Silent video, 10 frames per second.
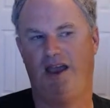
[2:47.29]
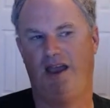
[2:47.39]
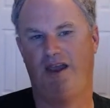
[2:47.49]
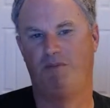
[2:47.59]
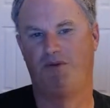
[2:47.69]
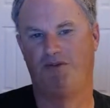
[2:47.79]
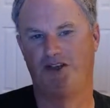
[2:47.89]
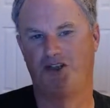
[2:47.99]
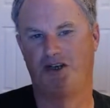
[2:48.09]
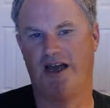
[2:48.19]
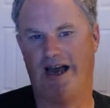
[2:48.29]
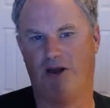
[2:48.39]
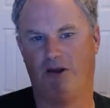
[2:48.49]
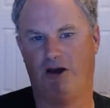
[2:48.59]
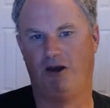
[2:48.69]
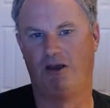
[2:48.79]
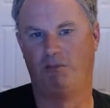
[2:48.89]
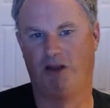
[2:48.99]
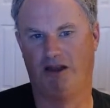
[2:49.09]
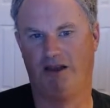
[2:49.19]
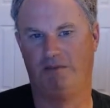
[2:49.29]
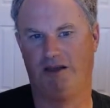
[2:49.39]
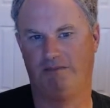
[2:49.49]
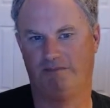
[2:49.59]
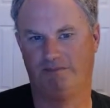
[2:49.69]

a provision outlawing polygamy.